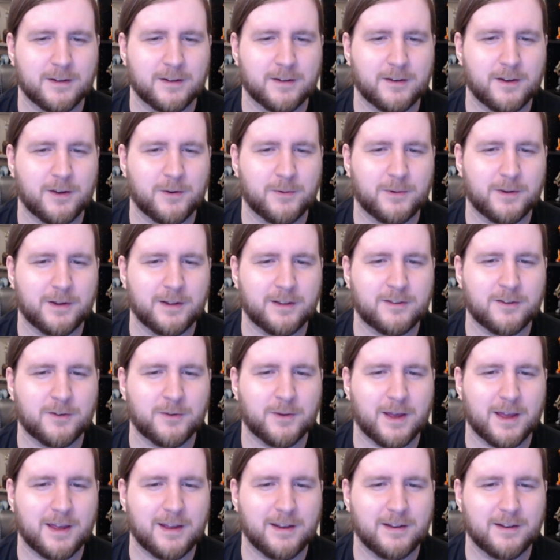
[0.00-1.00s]
No, it's
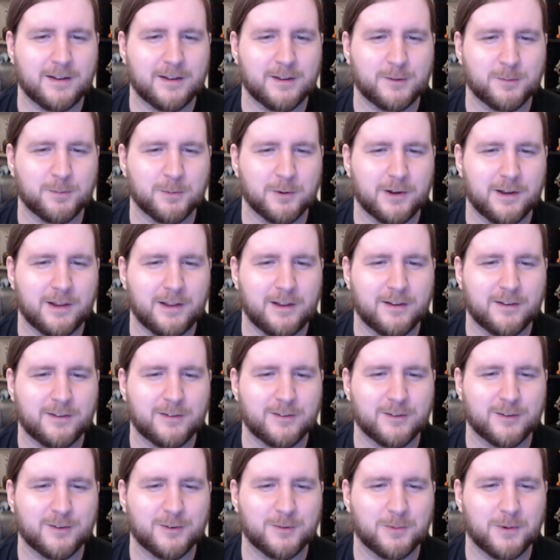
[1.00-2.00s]
okay. It's pretty.
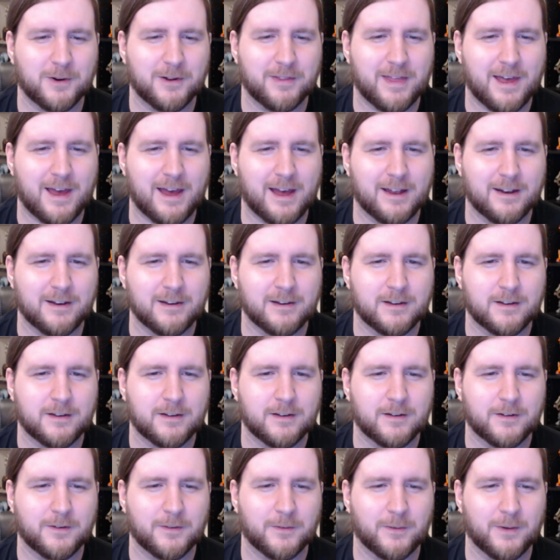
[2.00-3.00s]
Just wear that.
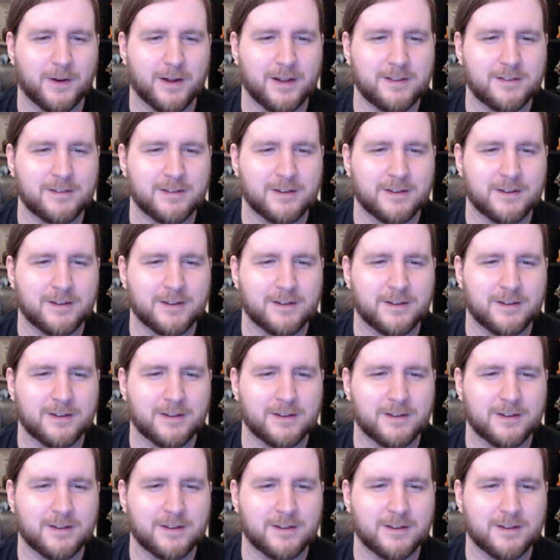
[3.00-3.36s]
What?